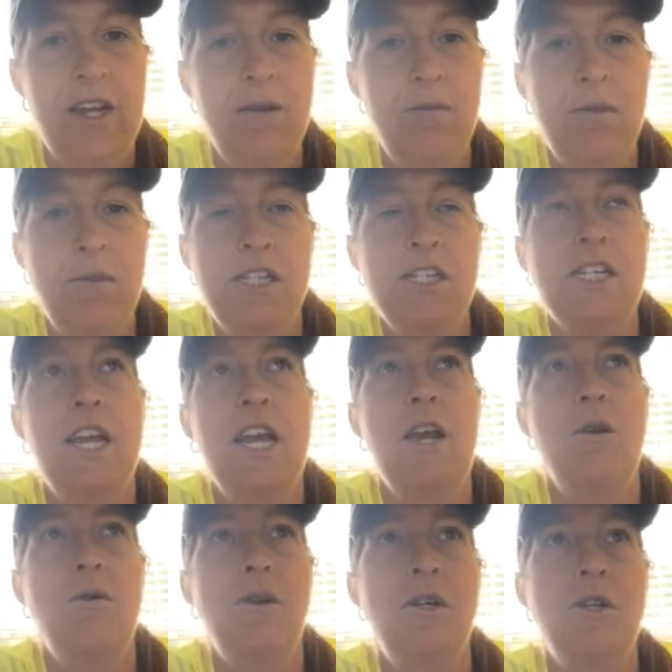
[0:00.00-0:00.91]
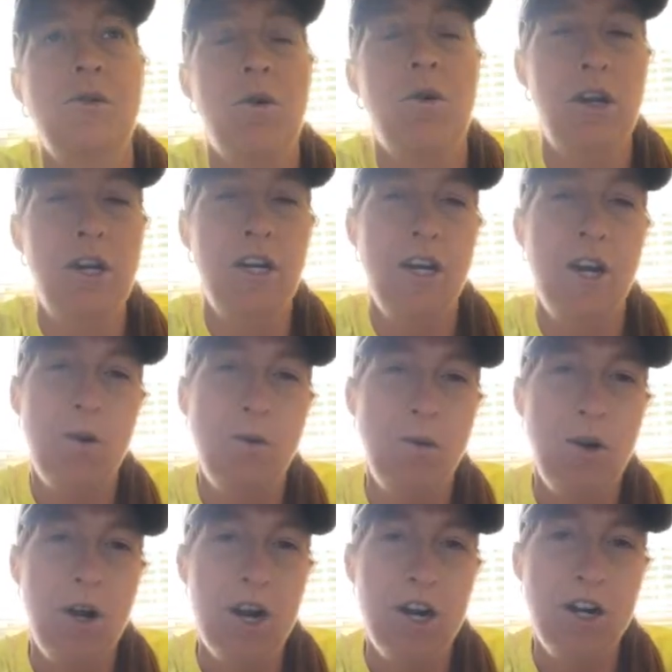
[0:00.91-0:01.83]
And Miss Gail is working
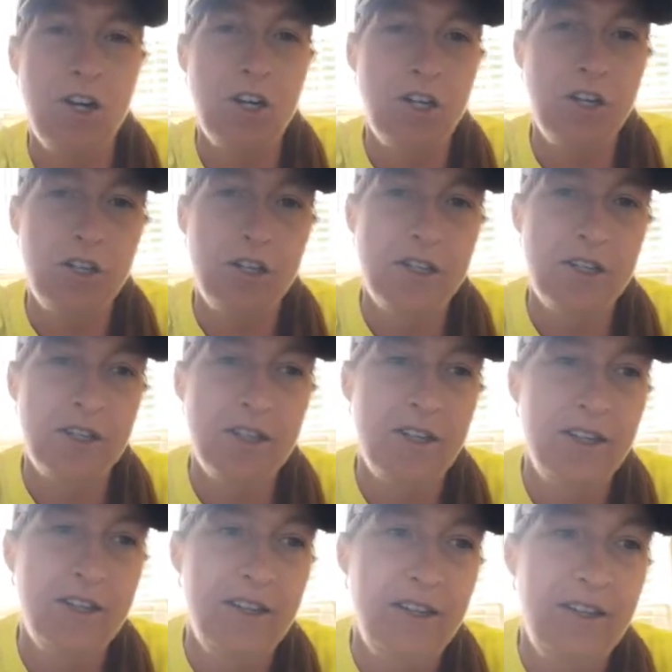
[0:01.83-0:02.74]
on hers.